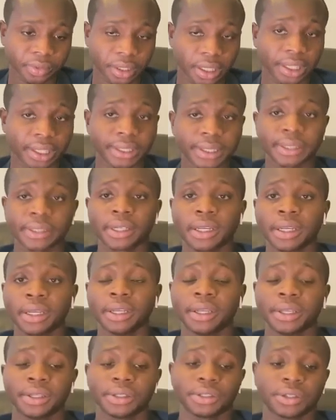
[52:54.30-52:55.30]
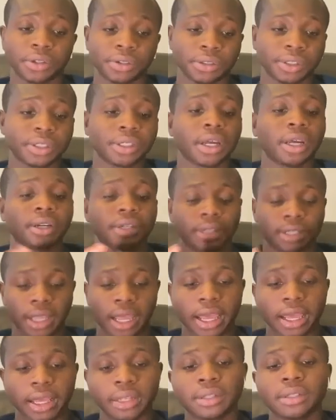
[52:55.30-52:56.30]
Right? So just
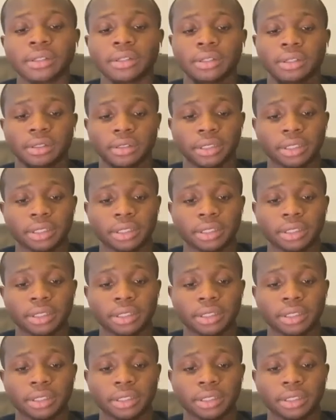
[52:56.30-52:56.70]
understand